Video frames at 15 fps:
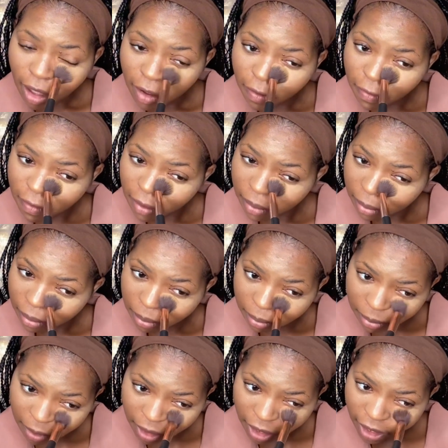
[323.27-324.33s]
For
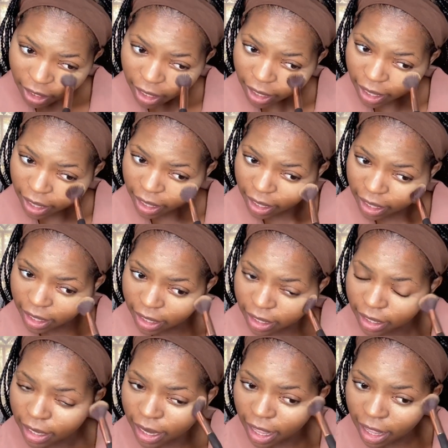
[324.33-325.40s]
me,
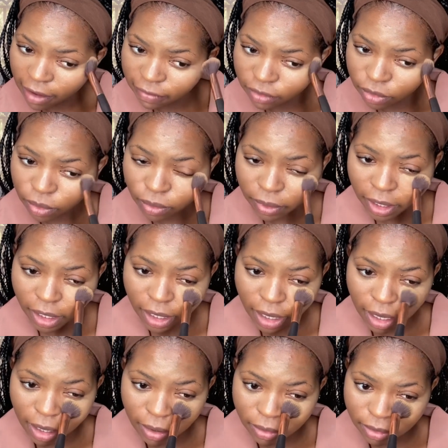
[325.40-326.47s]
I love to work
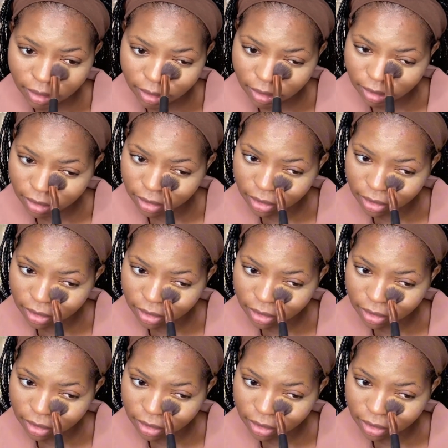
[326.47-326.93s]
out.